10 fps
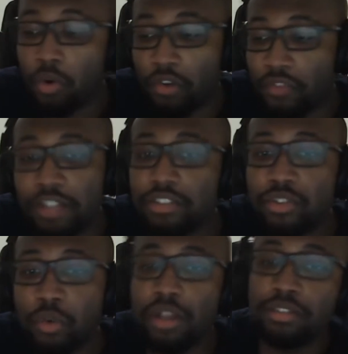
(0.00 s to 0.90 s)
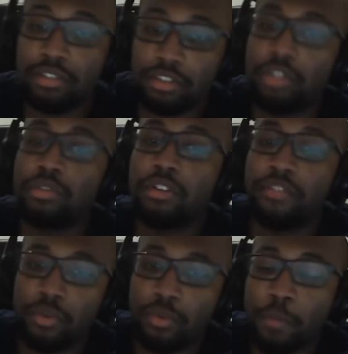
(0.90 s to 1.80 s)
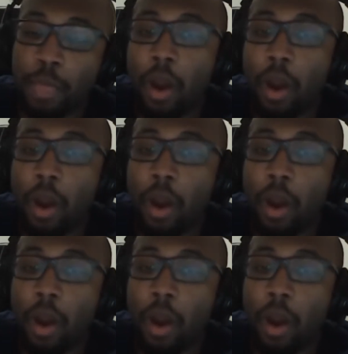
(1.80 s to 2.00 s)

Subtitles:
revenge stories and the shows I review